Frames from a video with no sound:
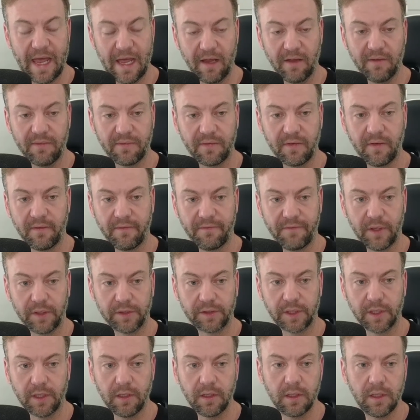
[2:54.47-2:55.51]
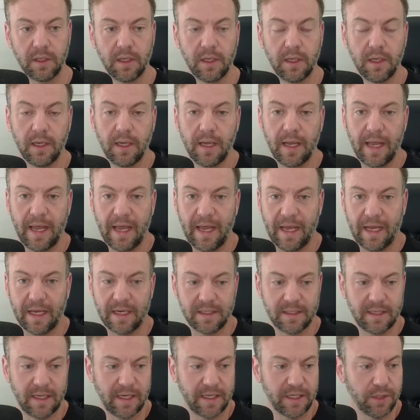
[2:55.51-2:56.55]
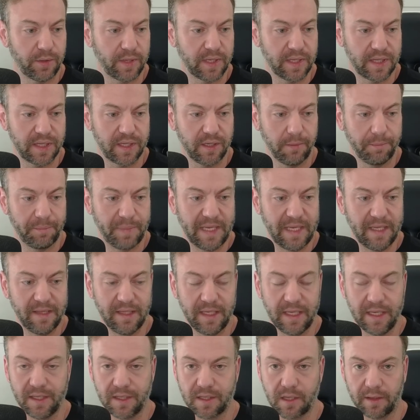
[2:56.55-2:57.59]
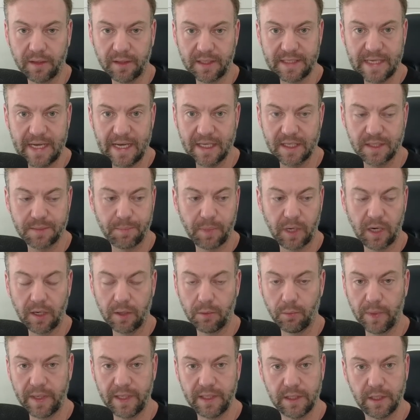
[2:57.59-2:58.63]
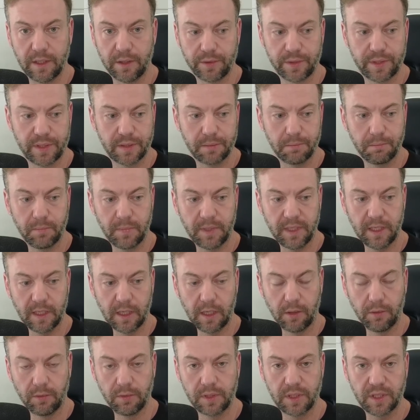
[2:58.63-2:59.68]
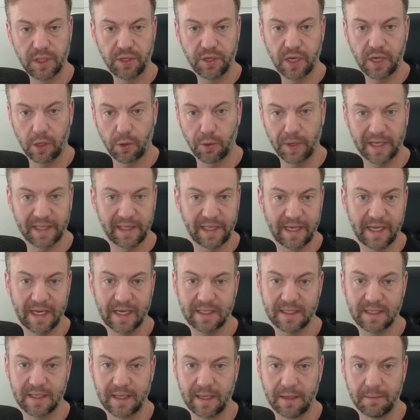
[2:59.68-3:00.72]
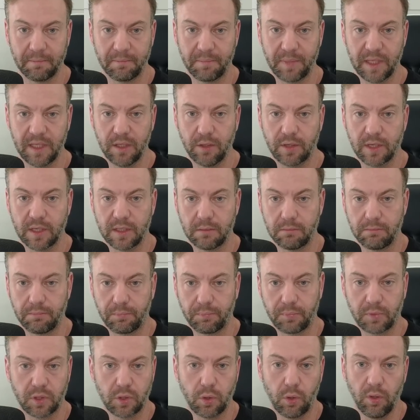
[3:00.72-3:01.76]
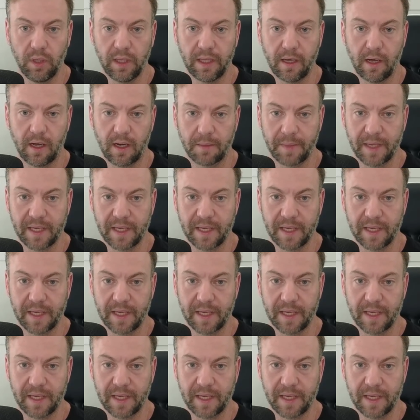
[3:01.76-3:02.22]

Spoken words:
F filter. And you can still pin these on the taskbar in Windows, so you can quickly get to them. But you could totally